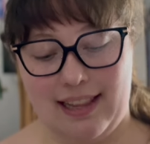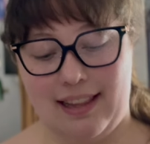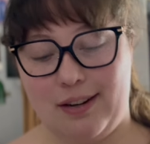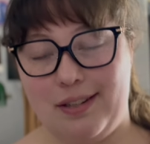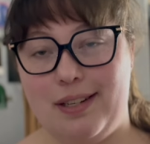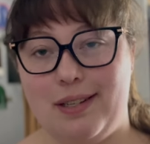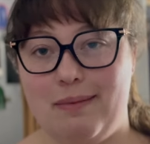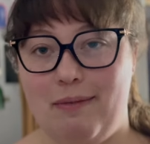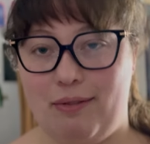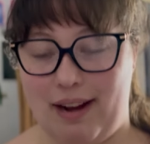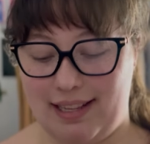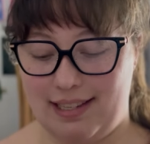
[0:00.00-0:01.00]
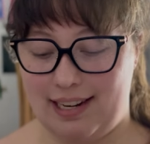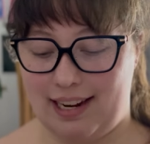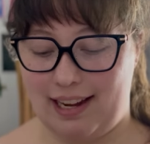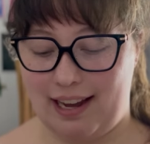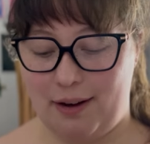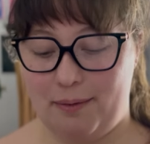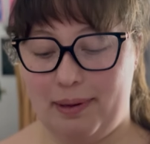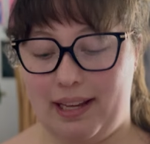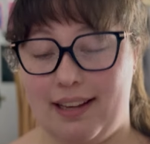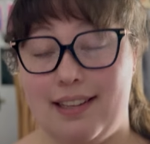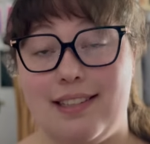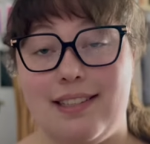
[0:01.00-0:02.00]
There are still some threads sticking out
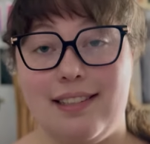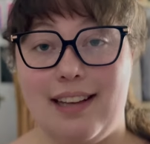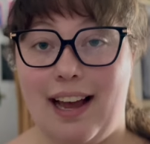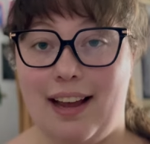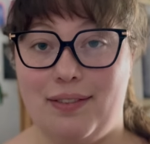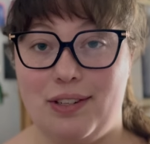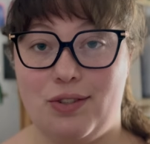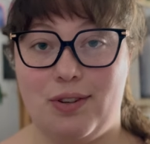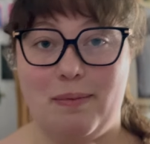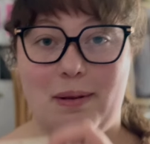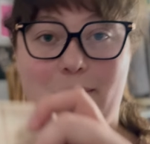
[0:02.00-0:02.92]
because I haven't trimmed them